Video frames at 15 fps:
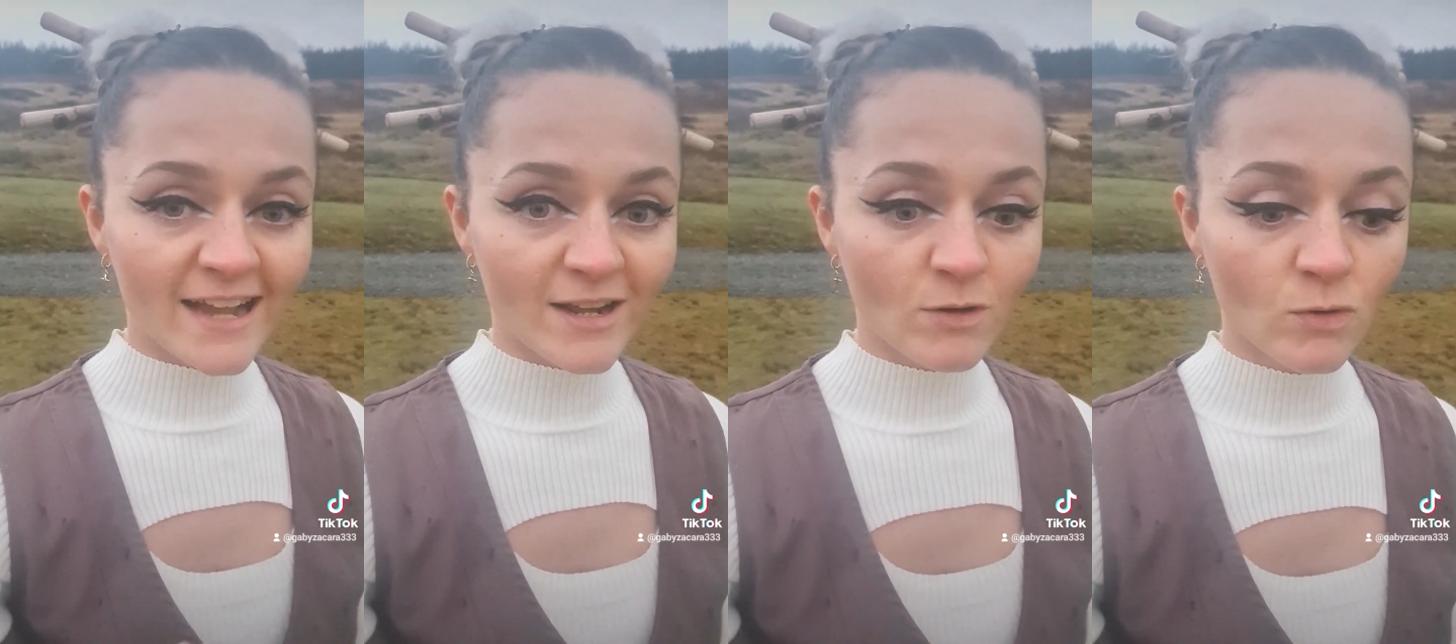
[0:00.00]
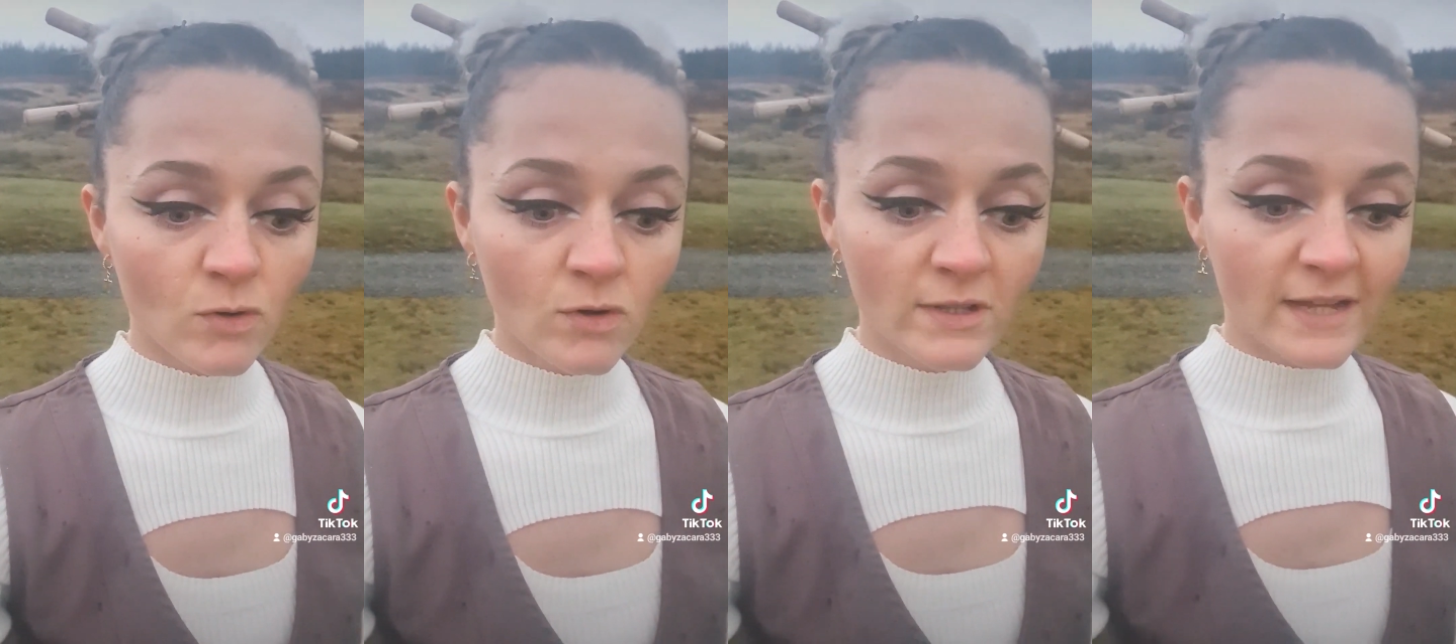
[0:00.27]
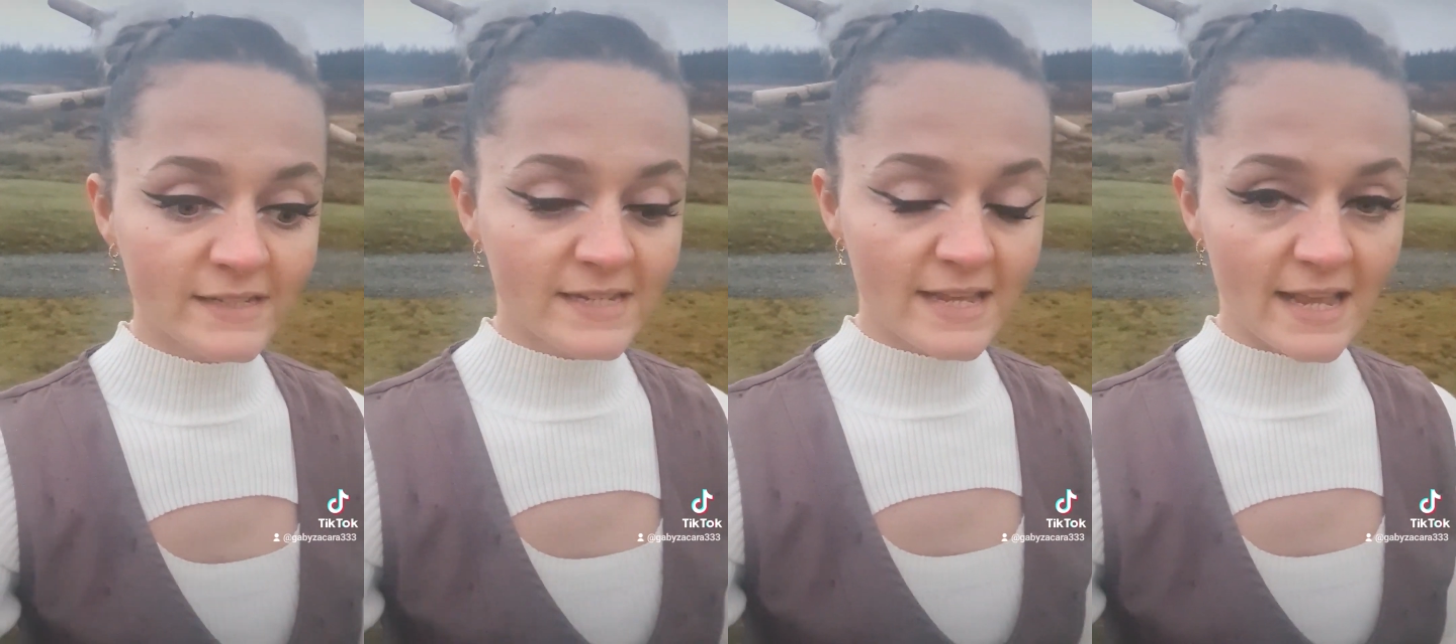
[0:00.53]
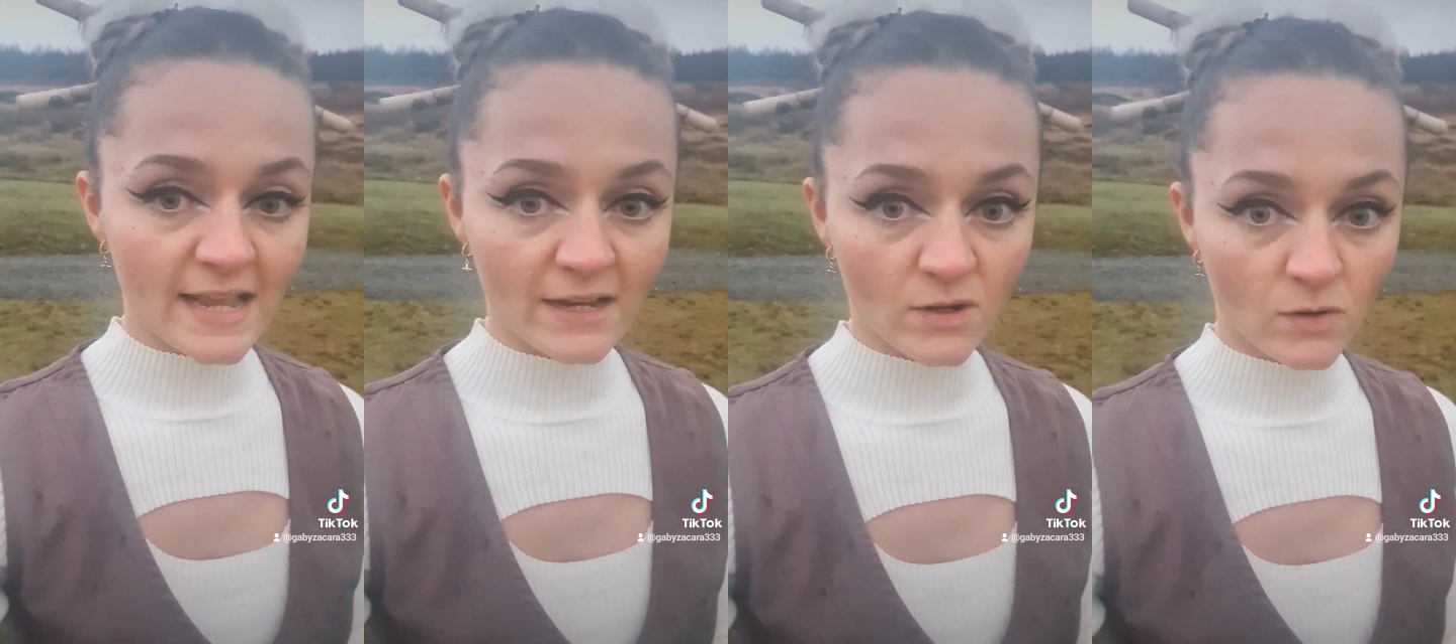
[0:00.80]
all add it
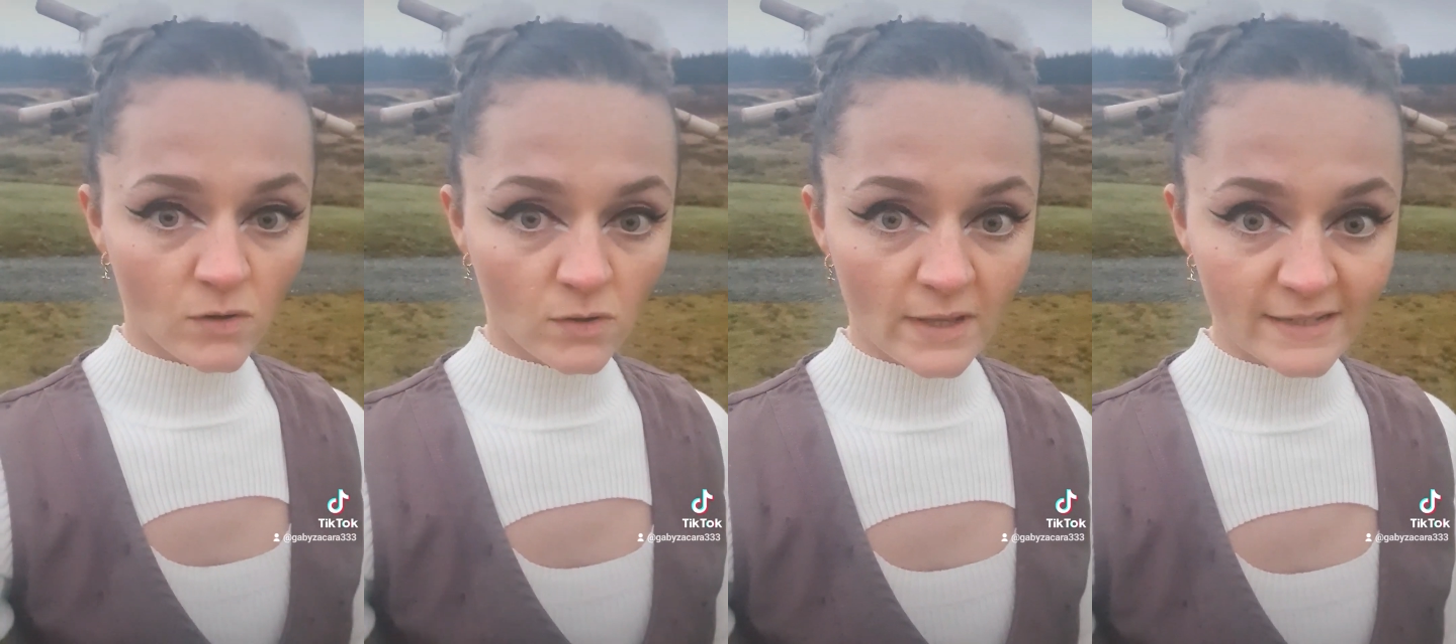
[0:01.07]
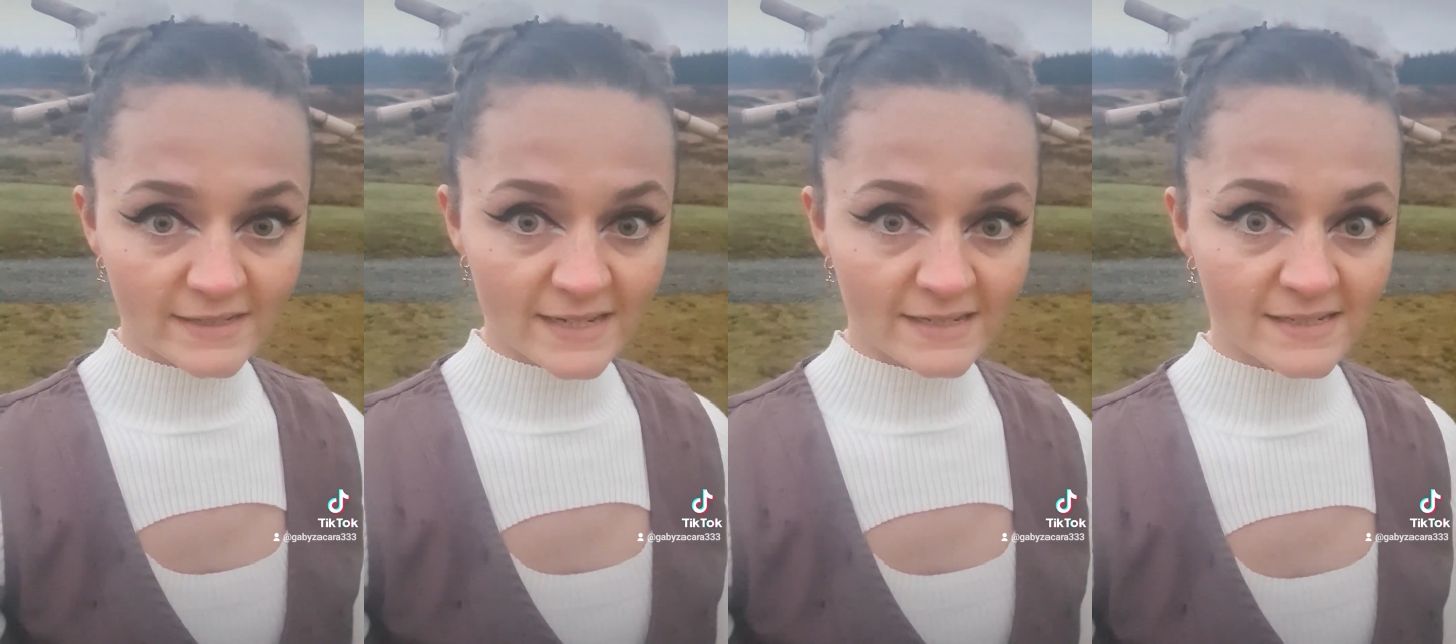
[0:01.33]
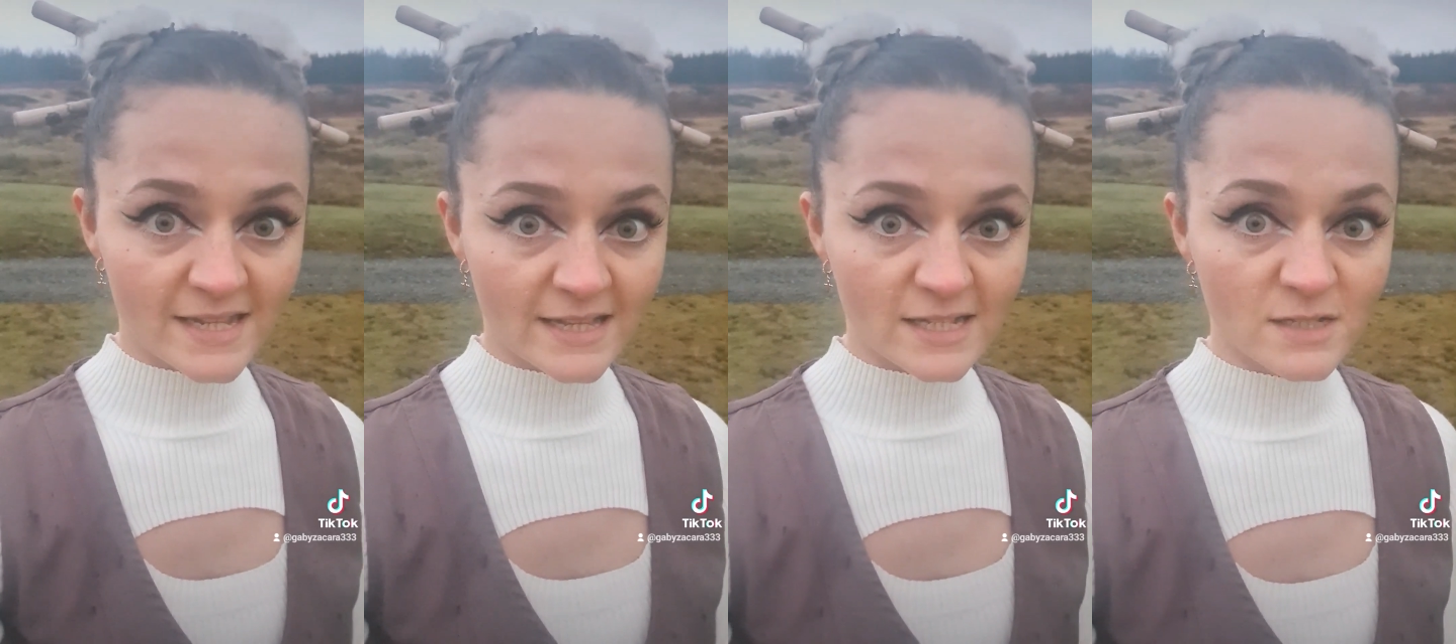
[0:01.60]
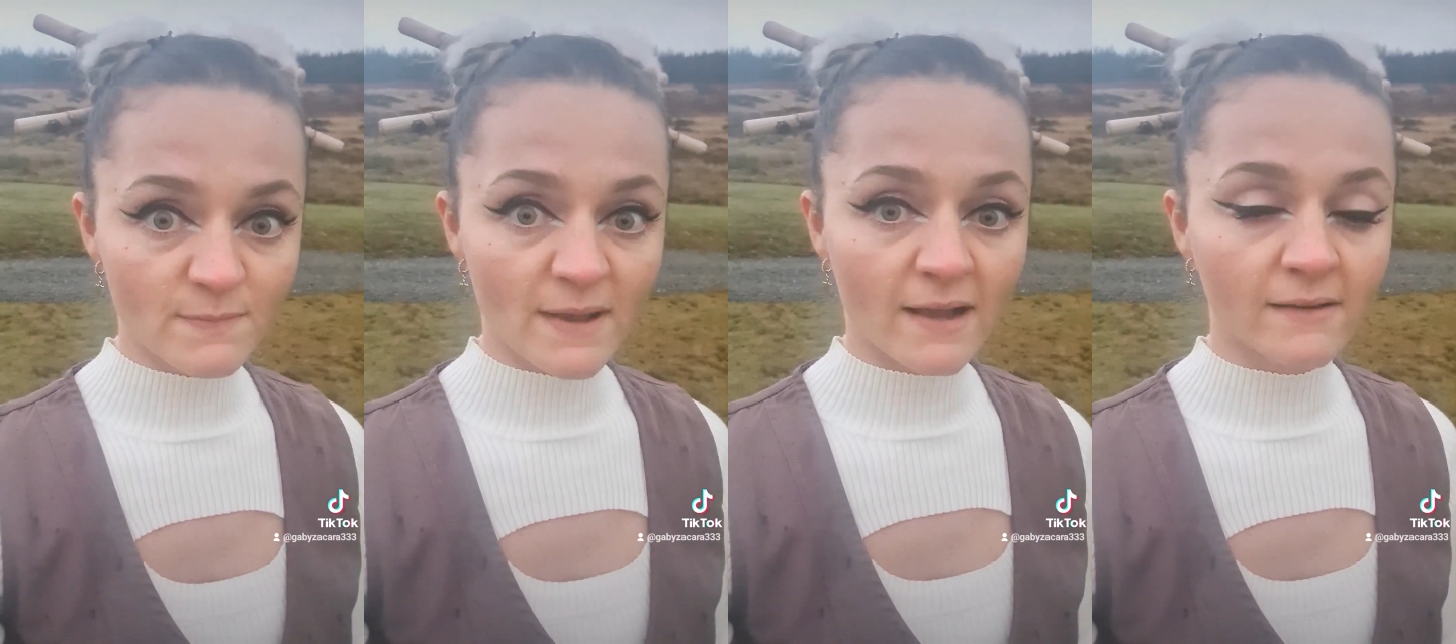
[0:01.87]
in, all add into the
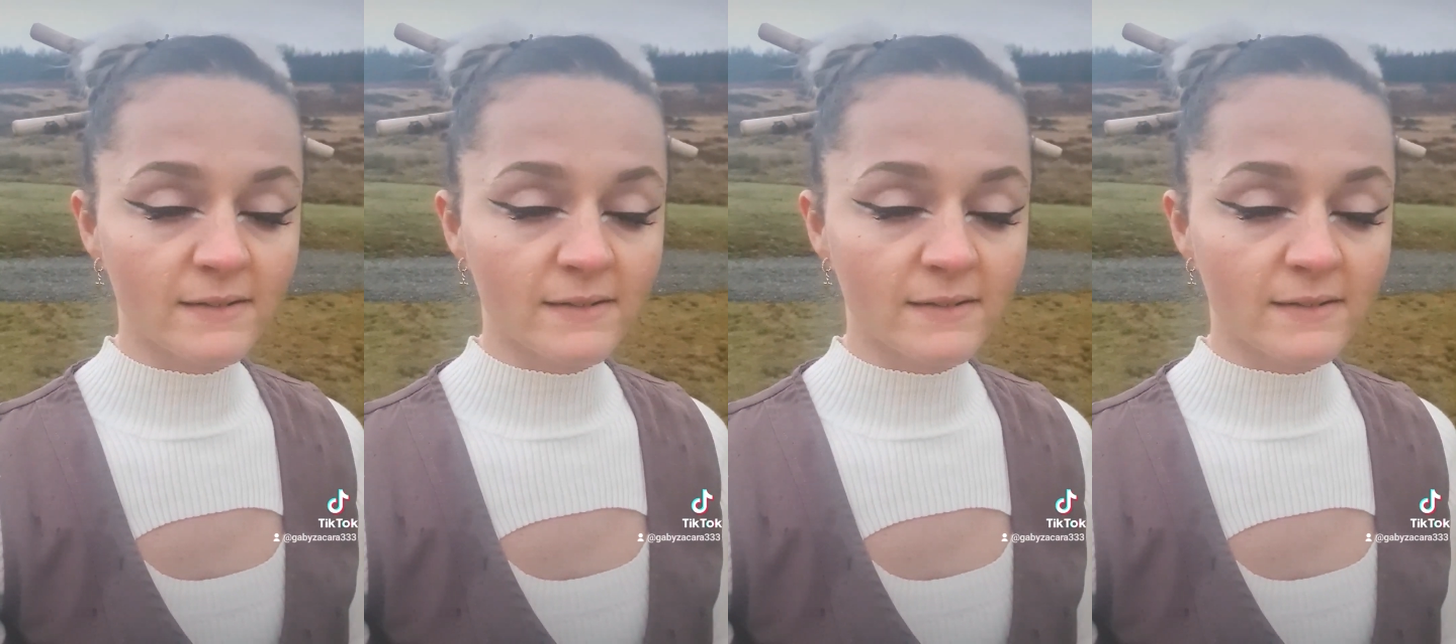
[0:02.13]
spell,